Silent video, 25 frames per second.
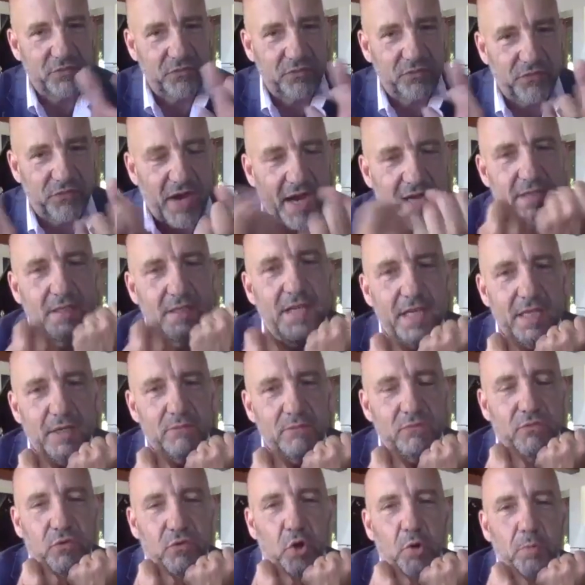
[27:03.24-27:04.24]
finally
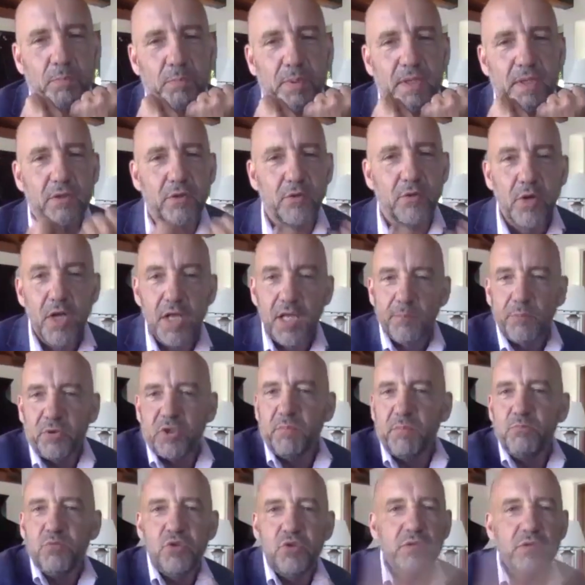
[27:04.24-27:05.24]
enveloping you. But the
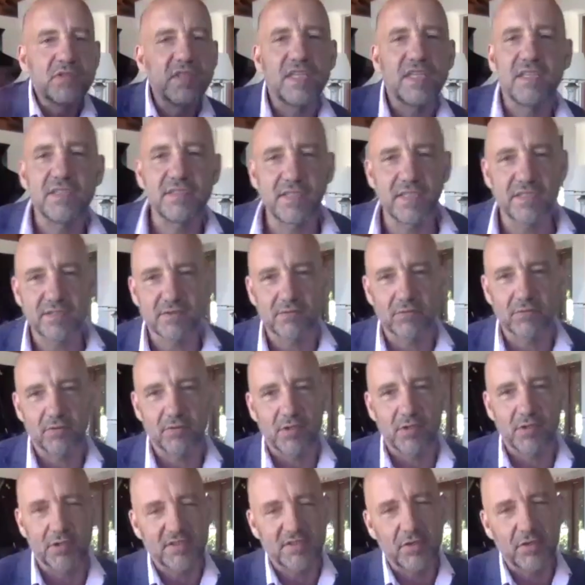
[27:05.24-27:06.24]
music is
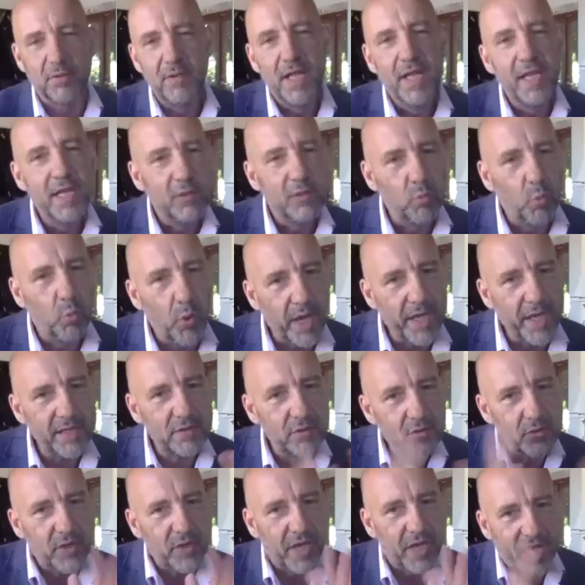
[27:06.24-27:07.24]
extraordinary. So when
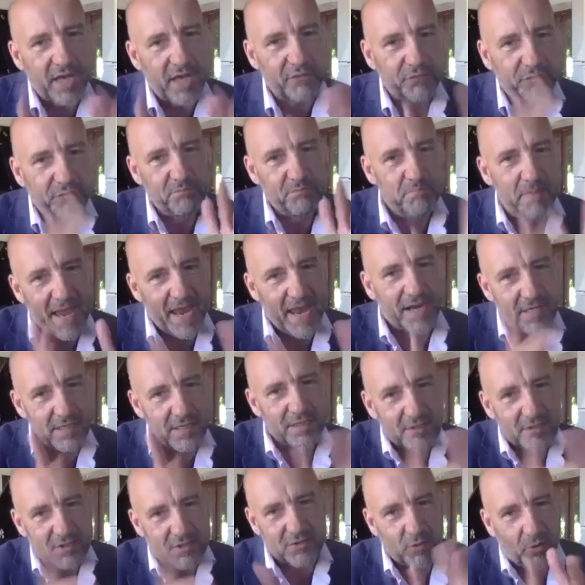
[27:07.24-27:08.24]
you have
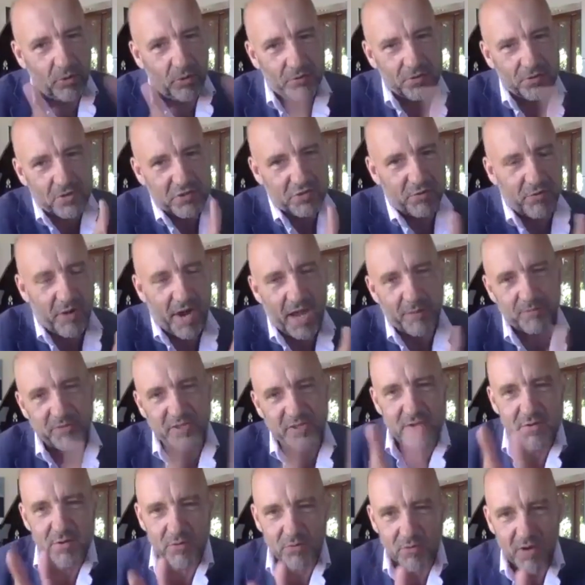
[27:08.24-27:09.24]
managed all the traps and
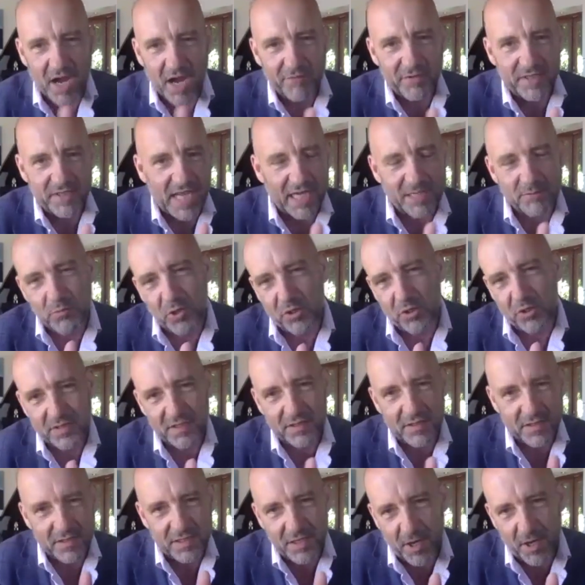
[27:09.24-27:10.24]
you arrive at that moment
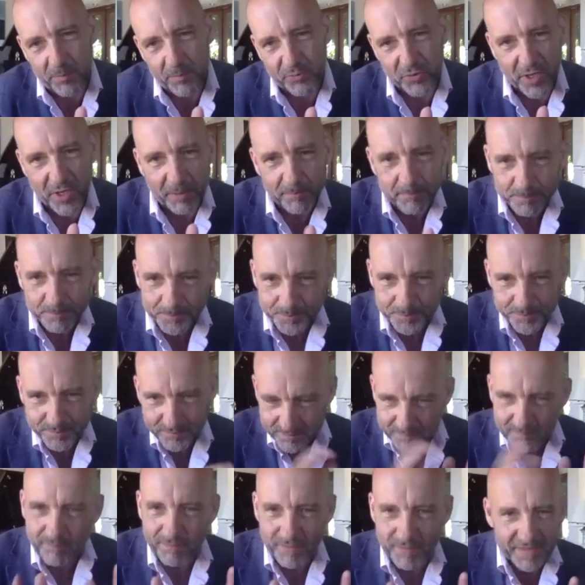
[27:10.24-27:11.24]
in the opera,
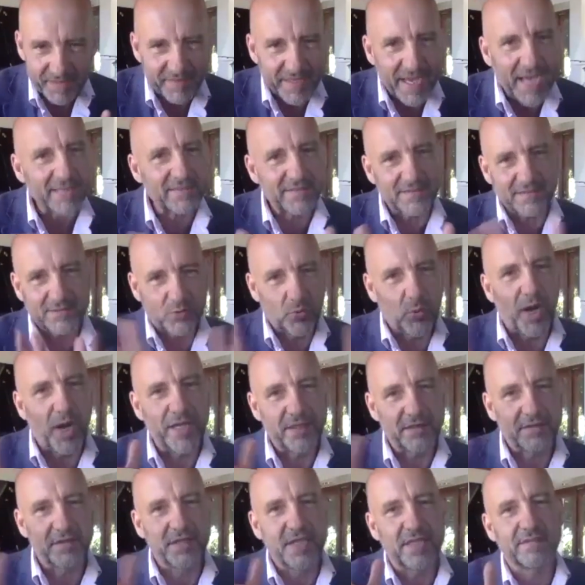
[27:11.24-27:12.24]
that's
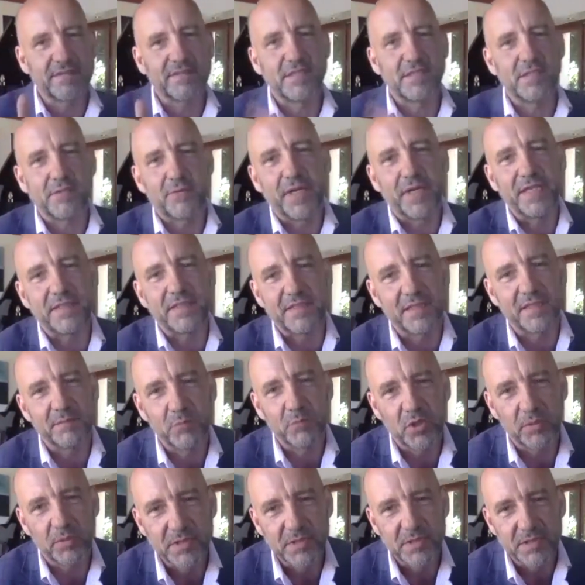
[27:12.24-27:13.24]
quite an exhilarating
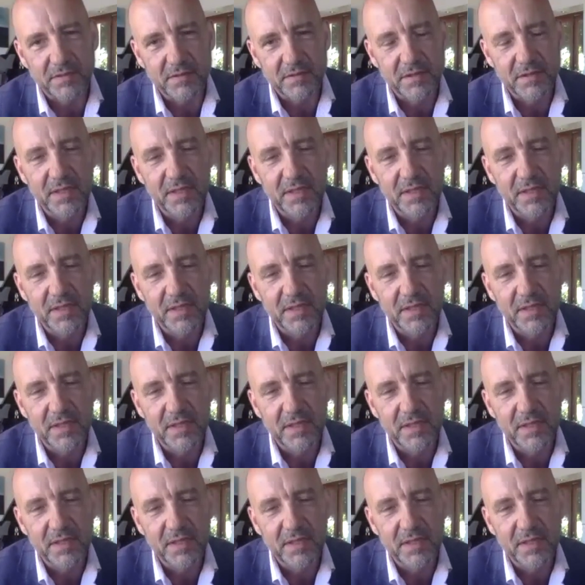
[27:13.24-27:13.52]
moment.